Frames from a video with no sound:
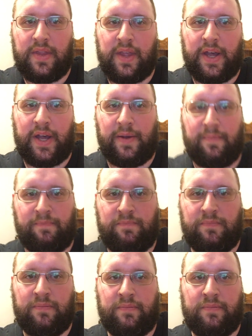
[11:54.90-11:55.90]

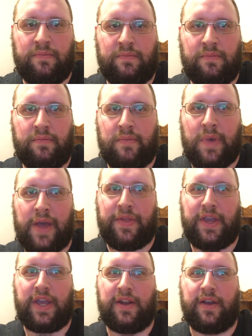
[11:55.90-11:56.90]
I
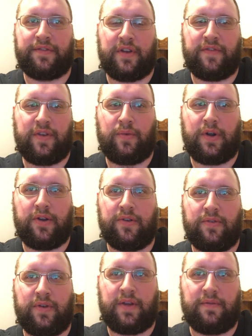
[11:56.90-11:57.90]
think he doesn't. If he were
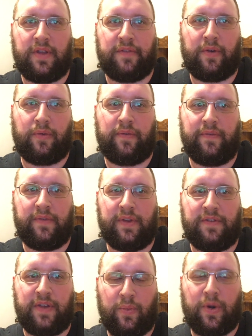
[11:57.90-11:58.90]

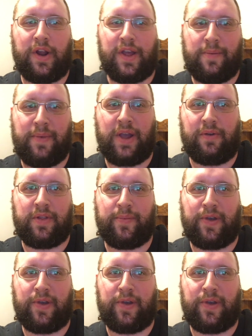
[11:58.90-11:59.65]
to come back with the